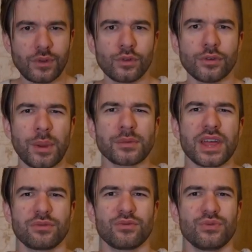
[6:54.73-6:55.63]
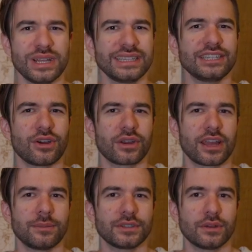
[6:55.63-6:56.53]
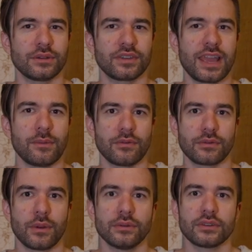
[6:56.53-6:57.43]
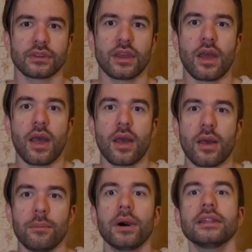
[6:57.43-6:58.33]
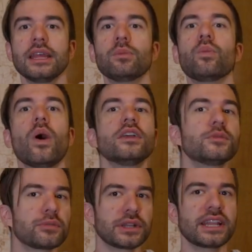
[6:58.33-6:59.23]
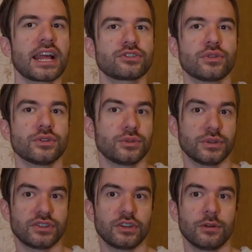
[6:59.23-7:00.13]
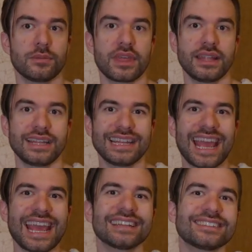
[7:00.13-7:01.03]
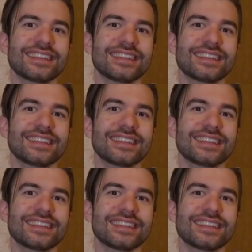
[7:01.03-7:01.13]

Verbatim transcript: Remember that really dark episode of Game of Thrones? But it was pretty natural to assume that enhanced